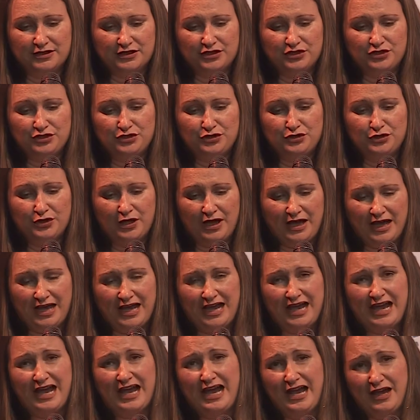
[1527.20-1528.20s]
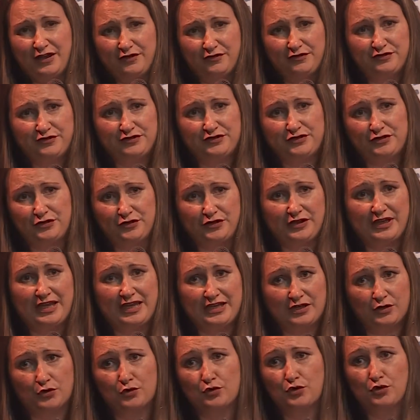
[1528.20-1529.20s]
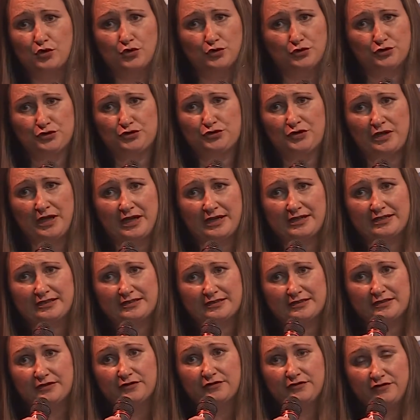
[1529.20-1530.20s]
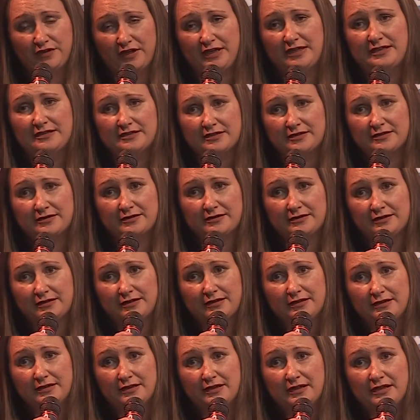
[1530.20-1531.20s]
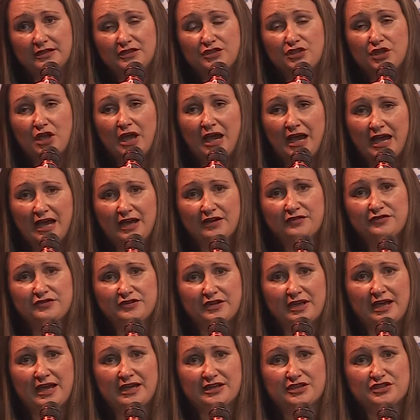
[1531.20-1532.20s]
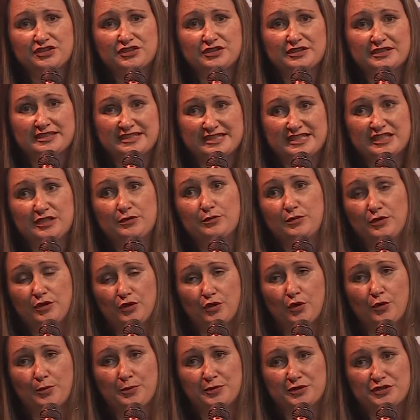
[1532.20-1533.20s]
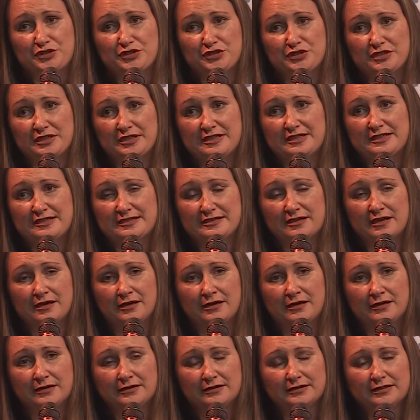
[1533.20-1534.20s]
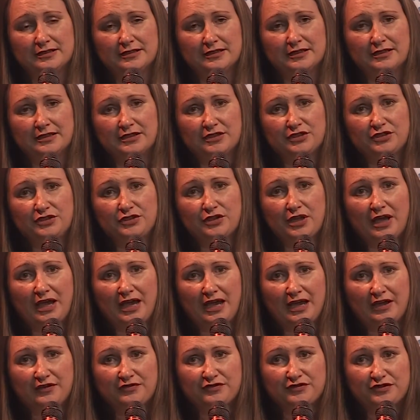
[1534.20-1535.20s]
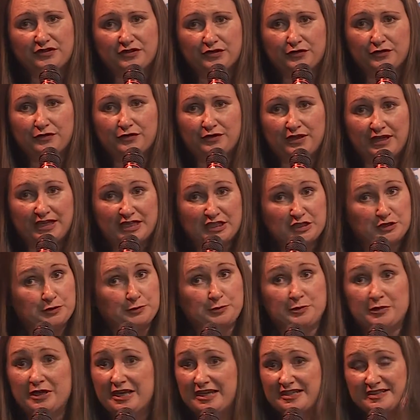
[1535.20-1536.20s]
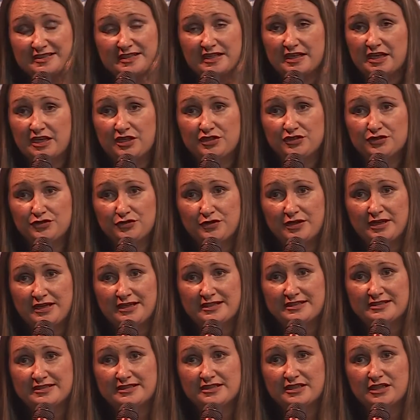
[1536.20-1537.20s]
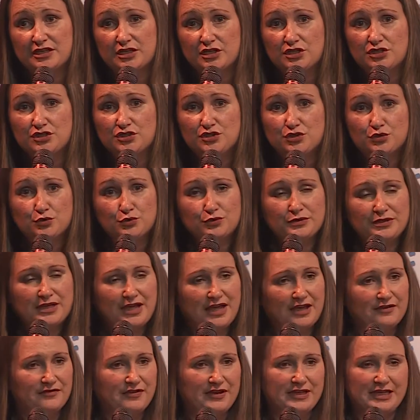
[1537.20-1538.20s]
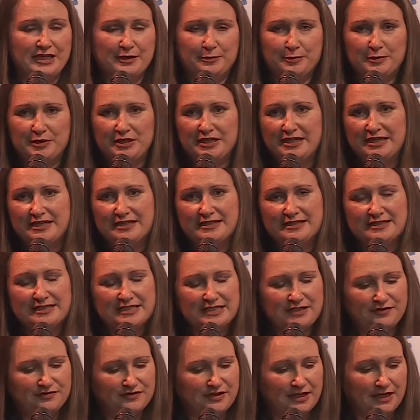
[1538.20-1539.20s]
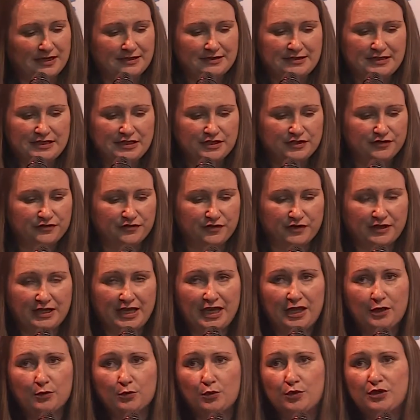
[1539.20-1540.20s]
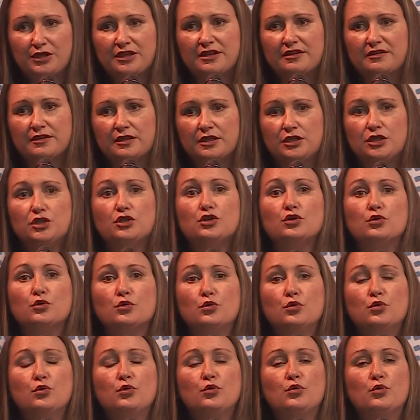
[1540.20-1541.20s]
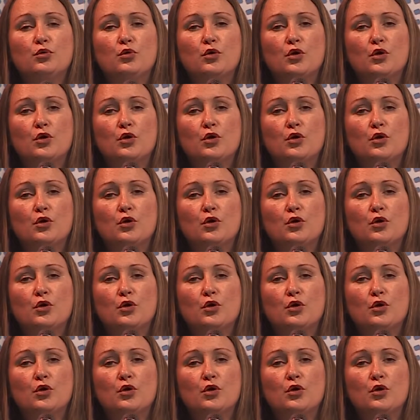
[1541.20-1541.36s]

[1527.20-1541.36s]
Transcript: you have to get on Contract Finder. You have to actually see where the opportunities are. You have to express an interest. Don't have any preconceived ideas. Forget what you think you know,